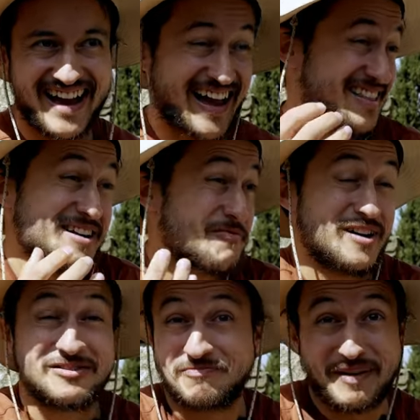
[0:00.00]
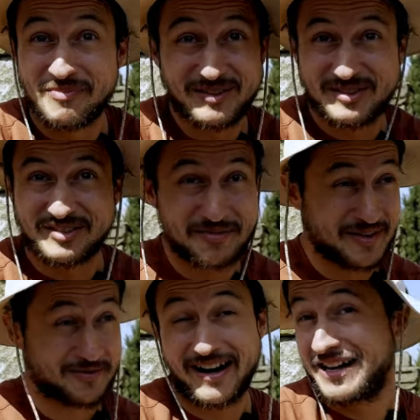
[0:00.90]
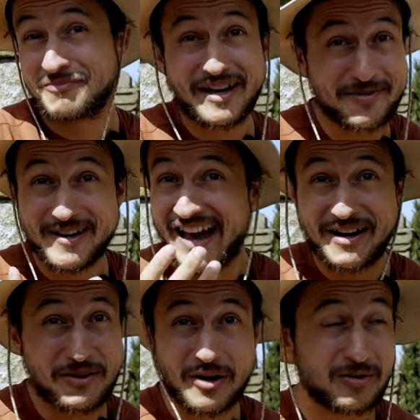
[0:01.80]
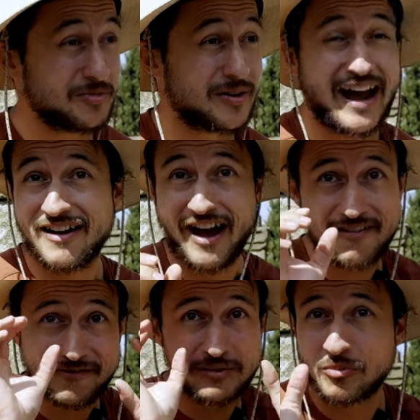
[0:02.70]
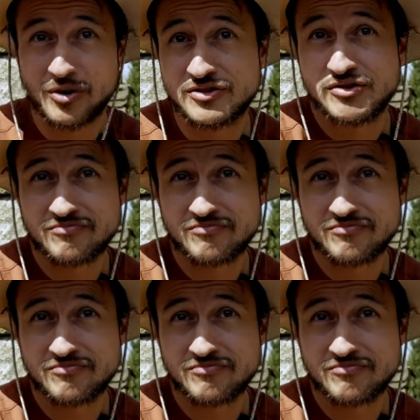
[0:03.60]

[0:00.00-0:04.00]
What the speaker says: I didn't want people to see me crying, maybe, I don't know, but I felt more